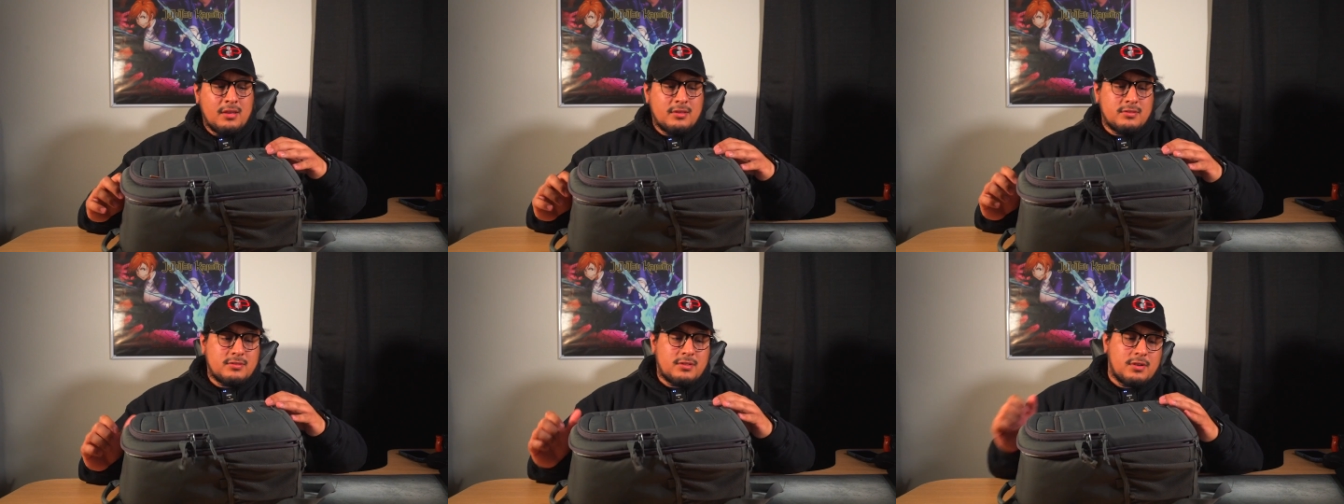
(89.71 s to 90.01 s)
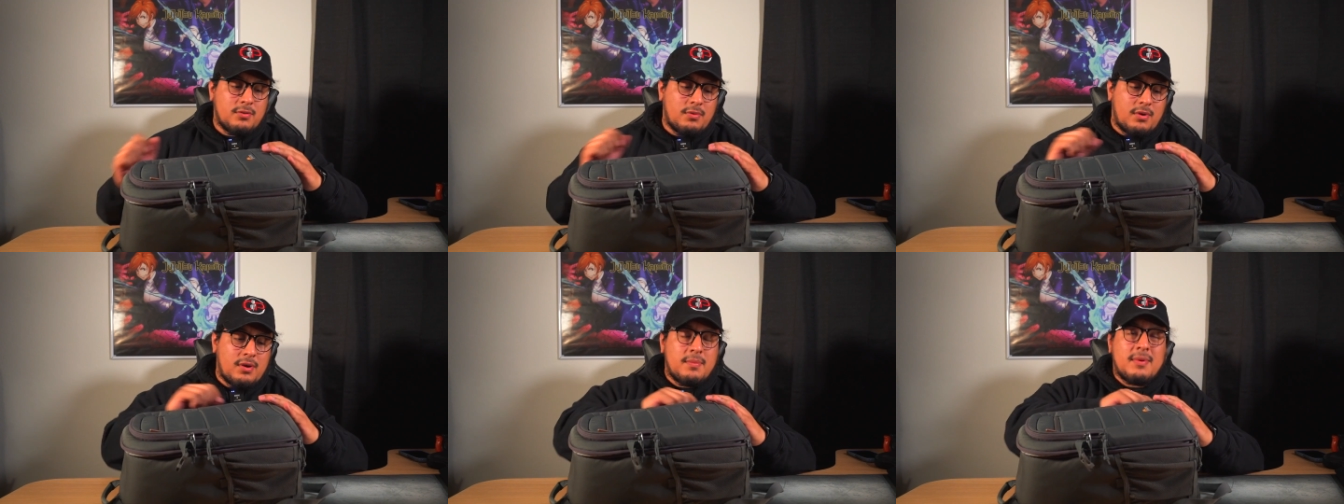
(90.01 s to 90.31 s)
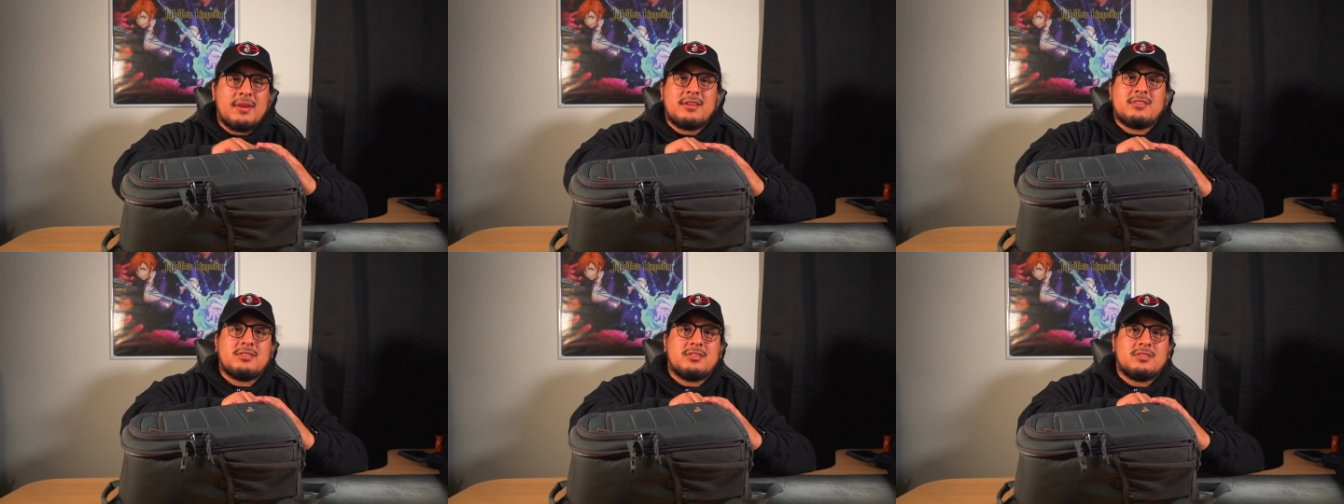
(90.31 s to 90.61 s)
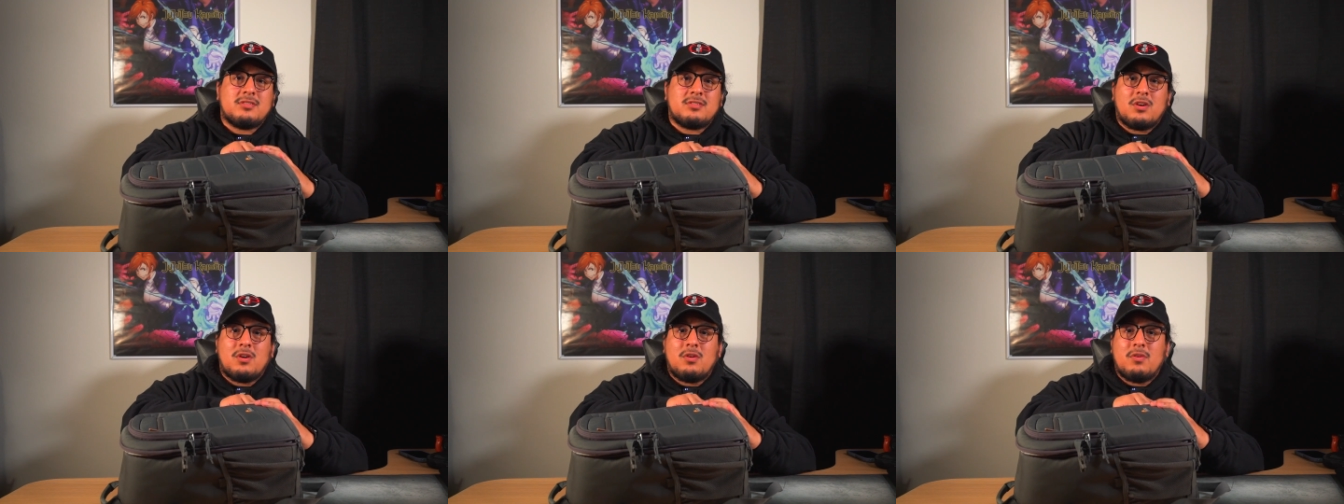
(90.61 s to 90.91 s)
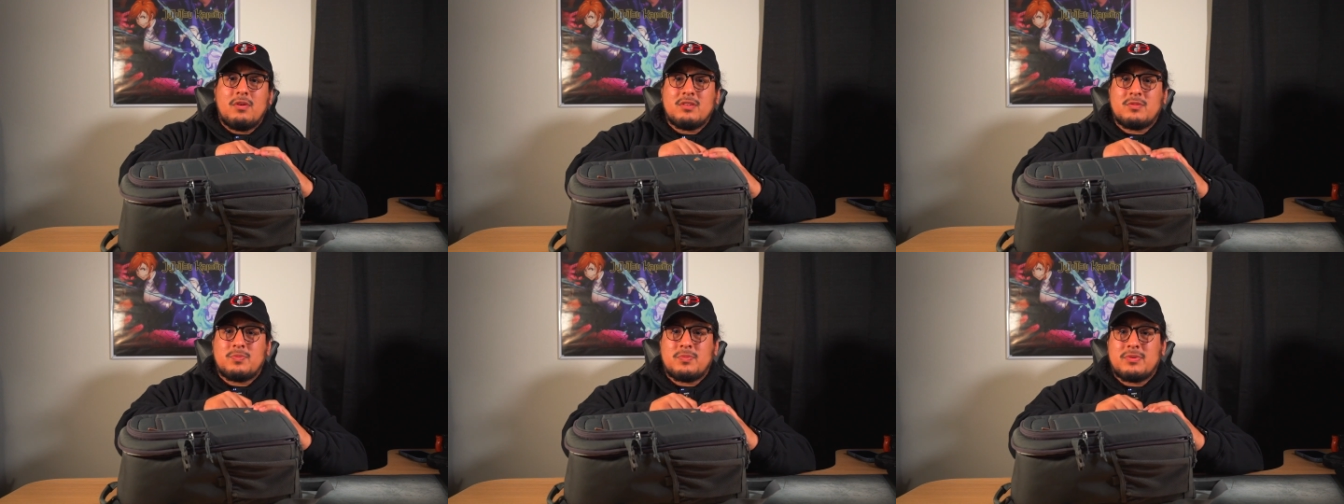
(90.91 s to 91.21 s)
So you wanna make sure it's
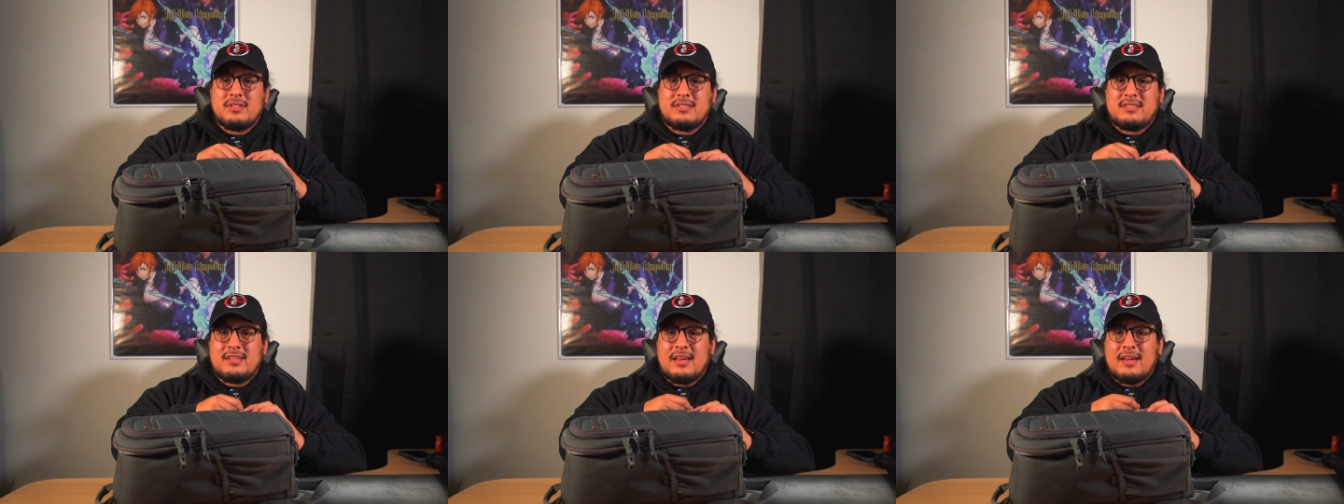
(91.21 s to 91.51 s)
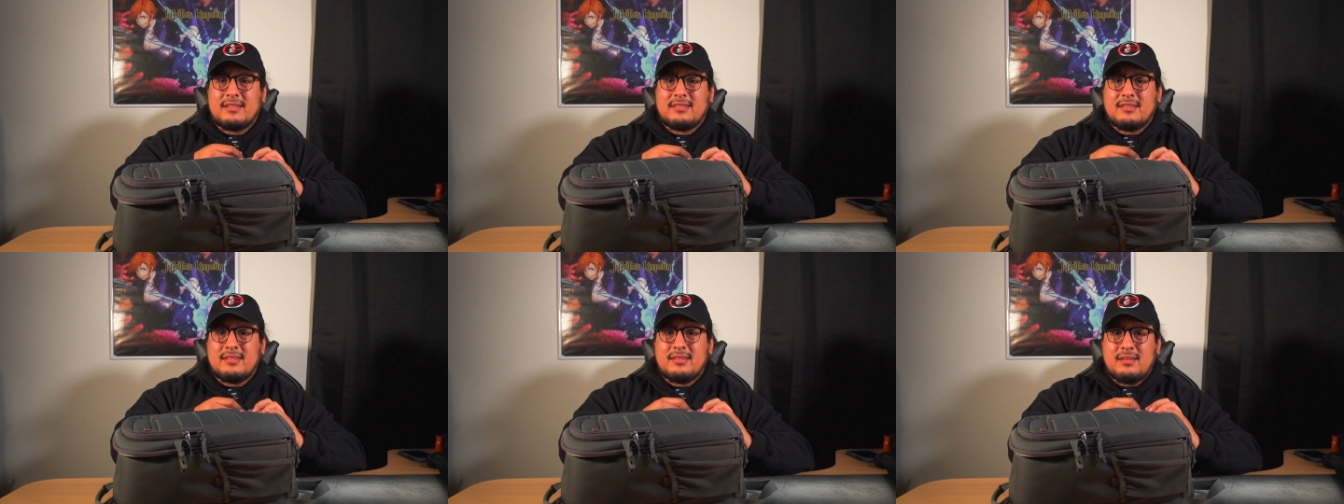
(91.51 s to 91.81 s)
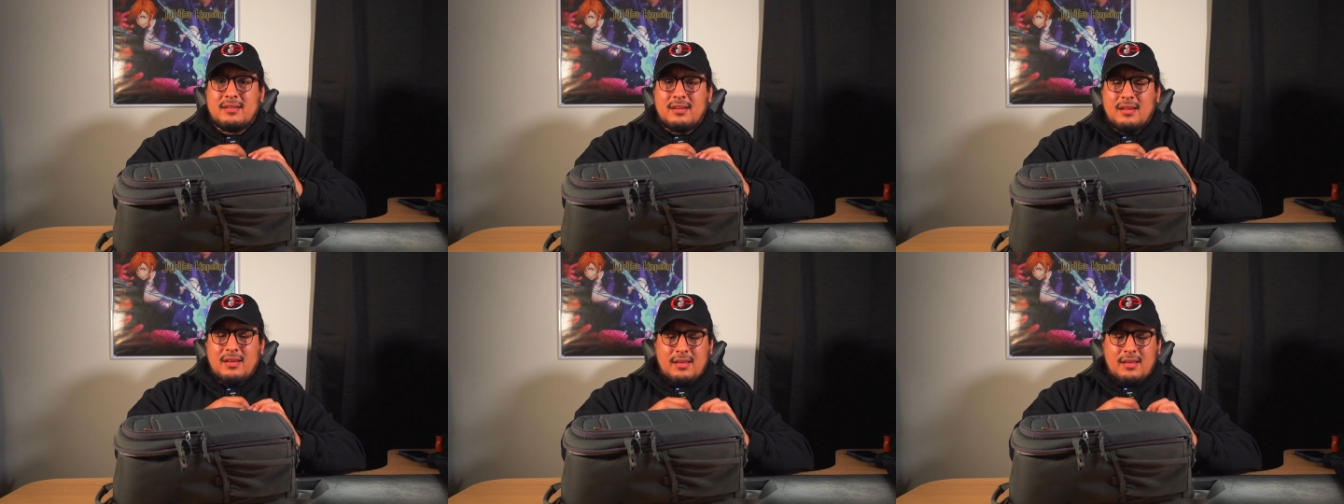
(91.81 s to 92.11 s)
always protected